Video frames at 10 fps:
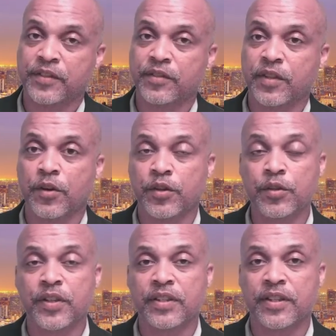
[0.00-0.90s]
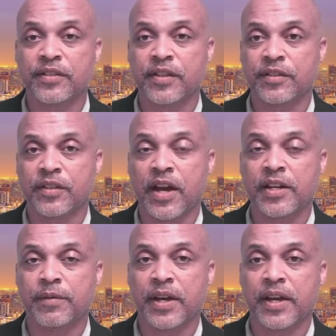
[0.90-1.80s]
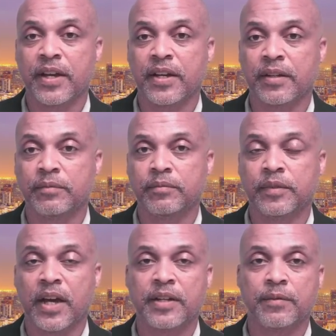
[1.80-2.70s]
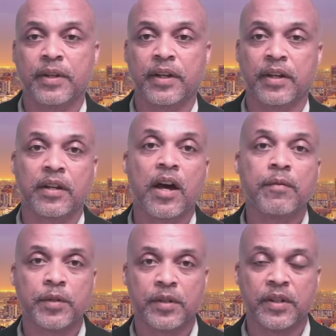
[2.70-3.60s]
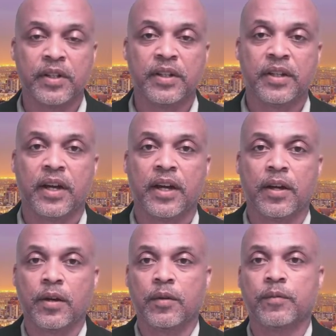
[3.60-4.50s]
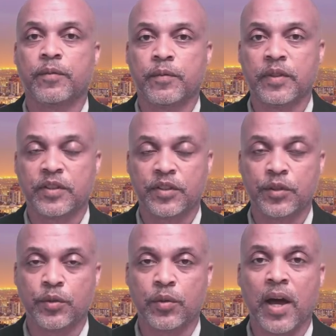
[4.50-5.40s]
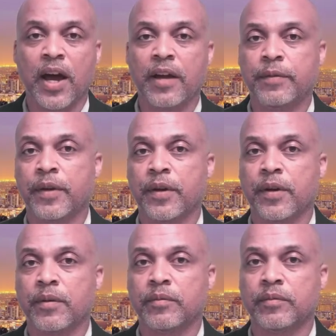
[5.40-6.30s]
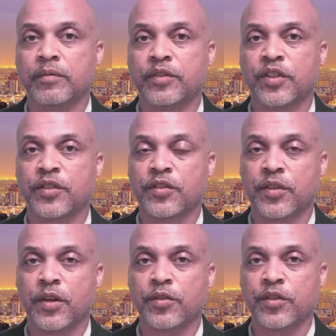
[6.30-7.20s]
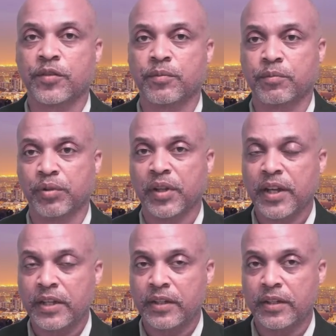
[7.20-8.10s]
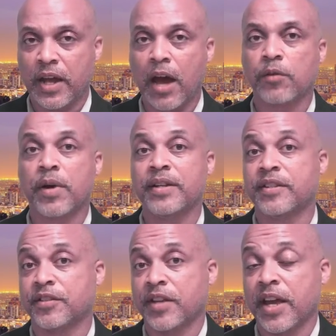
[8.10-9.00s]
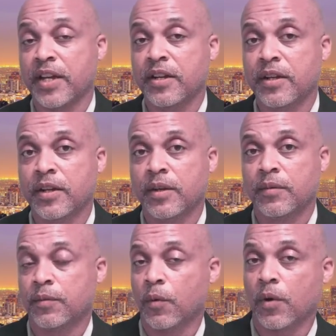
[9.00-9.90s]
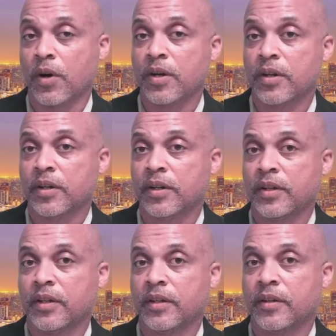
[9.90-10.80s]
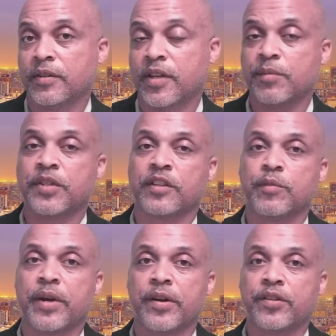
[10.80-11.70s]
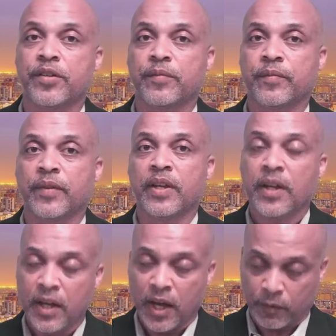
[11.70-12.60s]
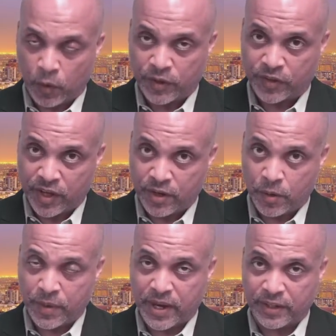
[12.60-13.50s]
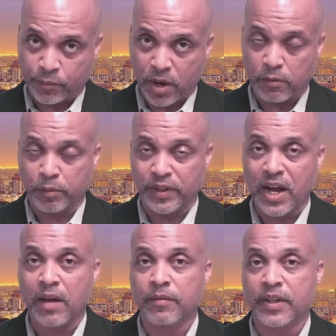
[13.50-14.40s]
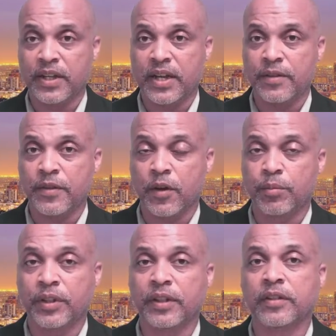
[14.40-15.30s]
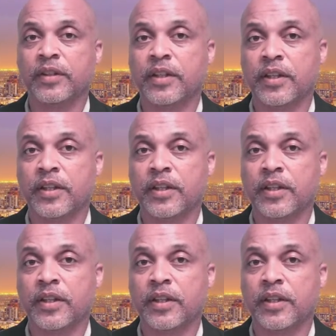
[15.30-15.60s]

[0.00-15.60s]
they're using this as kind of a cover to hide their just plain outright disdain for same-sex marriage. Of course, they know that it's probably not in their political